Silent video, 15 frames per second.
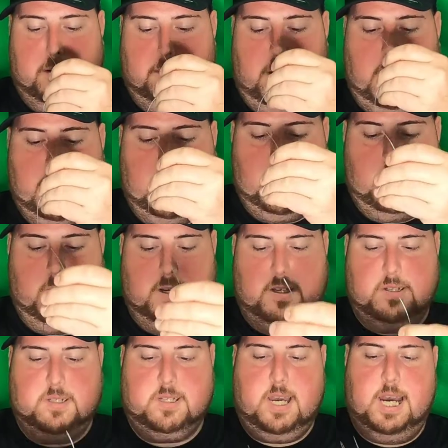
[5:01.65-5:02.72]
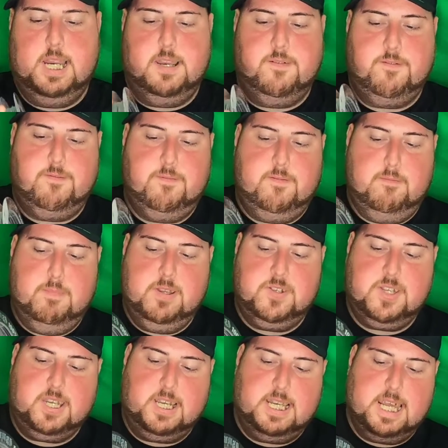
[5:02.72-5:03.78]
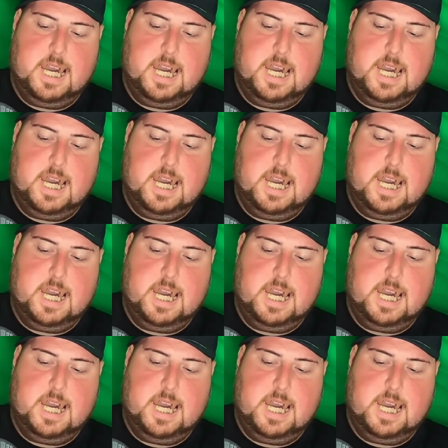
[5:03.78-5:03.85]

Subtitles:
but mono is kind of missing